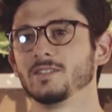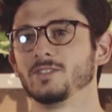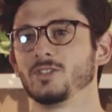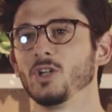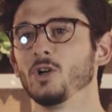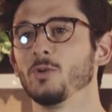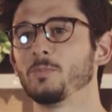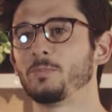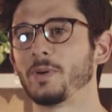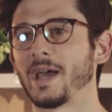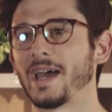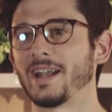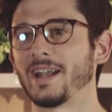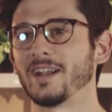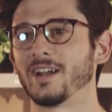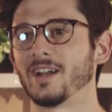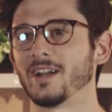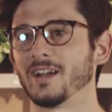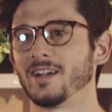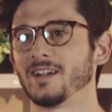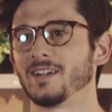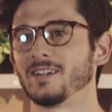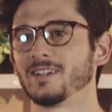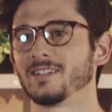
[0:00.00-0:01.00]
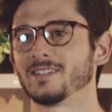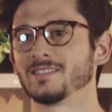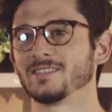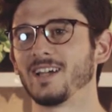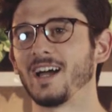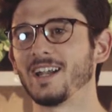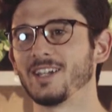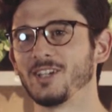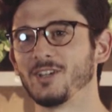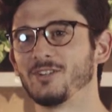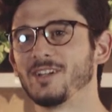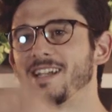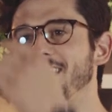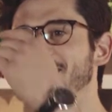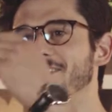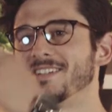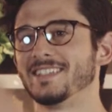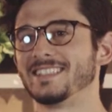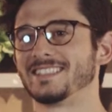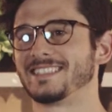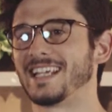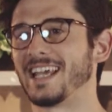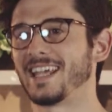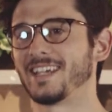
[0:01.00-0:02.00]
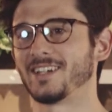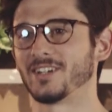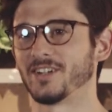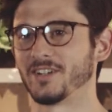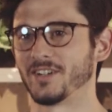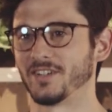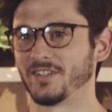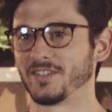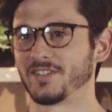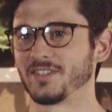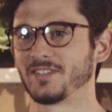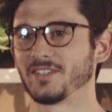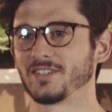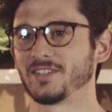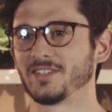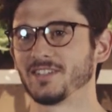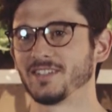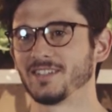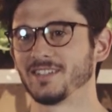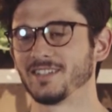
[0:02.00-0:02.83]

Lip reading: Do better! Lonnie, you didn't even say yours.